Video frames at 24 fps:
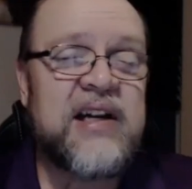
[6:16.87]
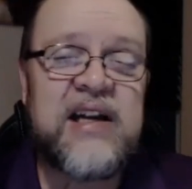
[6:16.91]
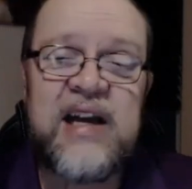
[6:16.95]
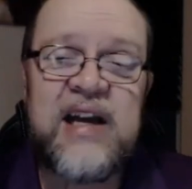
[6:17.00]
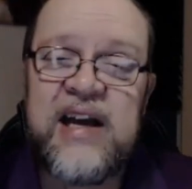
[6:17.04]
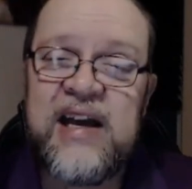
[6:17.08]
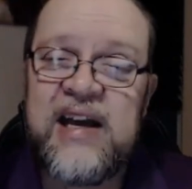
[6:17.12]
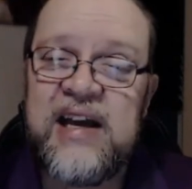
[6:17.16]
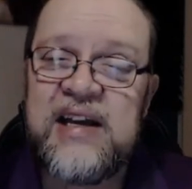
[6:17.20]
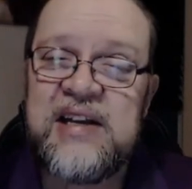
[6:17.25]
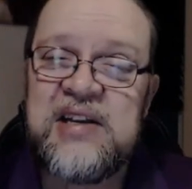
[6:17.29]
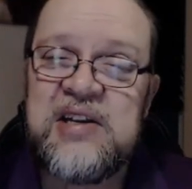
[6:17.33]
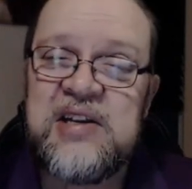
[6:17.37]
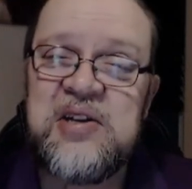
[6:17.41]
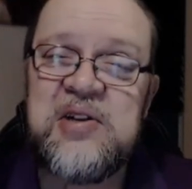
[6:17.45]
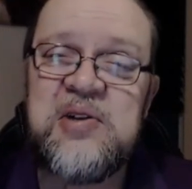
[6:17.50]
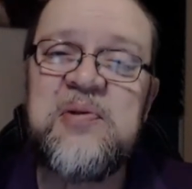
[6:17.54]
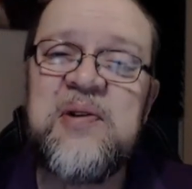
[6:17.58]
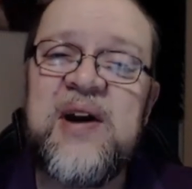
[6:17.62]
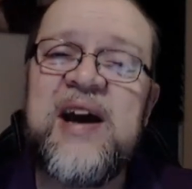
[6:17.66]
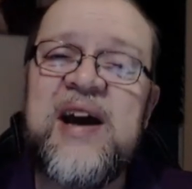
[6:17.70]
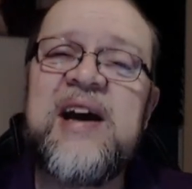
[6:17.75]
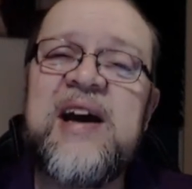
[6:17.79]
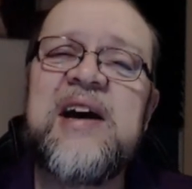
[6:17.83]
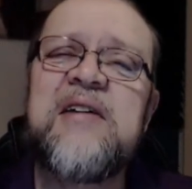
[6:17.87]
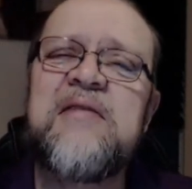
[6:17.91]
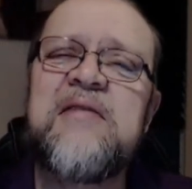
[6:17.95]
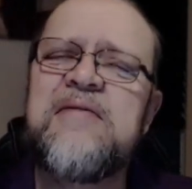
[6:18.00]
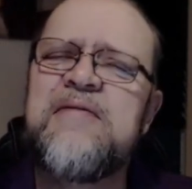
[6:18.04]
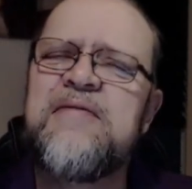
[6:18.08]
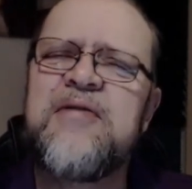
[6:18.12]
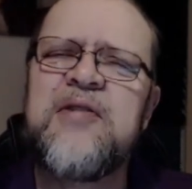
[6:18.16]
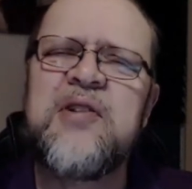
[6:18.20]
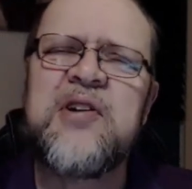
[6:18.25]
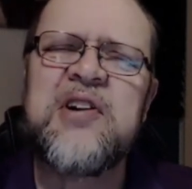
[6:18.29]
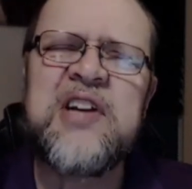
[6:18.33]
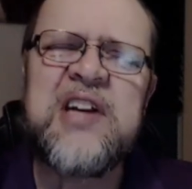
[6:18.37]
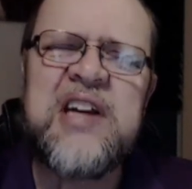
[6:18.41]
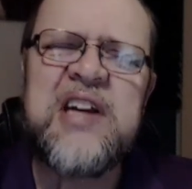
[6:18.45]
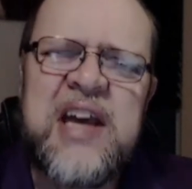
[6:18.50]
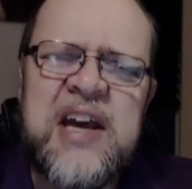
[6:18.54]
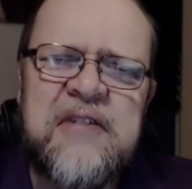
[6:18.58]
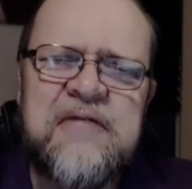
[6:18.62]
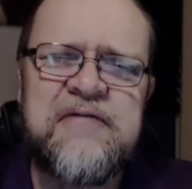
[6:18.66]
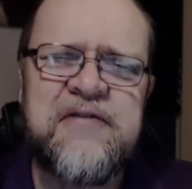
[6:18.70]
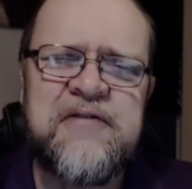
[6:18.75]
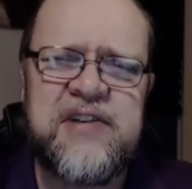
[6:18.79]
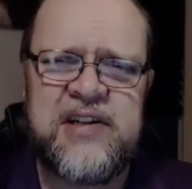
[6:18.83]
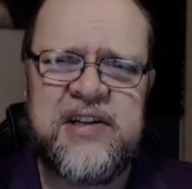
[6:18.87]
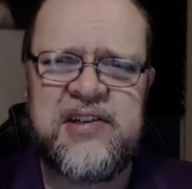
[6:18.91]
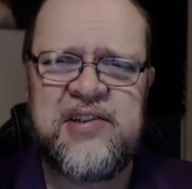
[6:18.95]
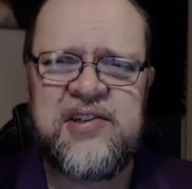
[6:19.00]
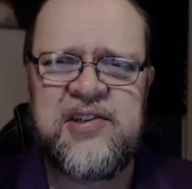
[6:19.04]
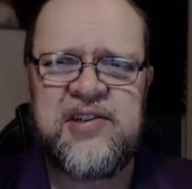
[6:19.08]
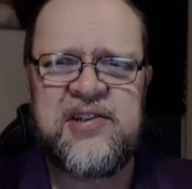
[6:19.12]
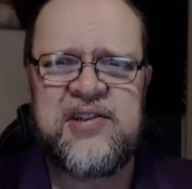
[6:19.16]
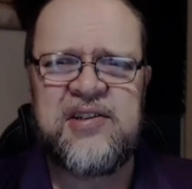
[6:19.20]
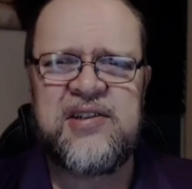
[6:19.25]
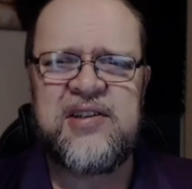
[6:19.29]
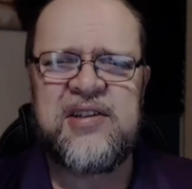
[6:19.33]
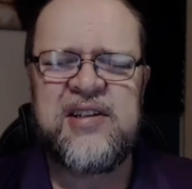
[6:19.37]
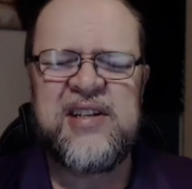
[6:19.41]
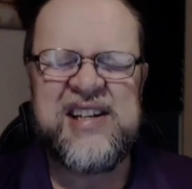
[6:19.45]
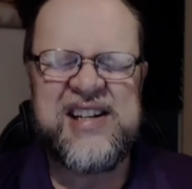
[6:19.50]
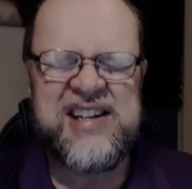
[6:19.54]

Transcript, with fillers: and you have forgiveness.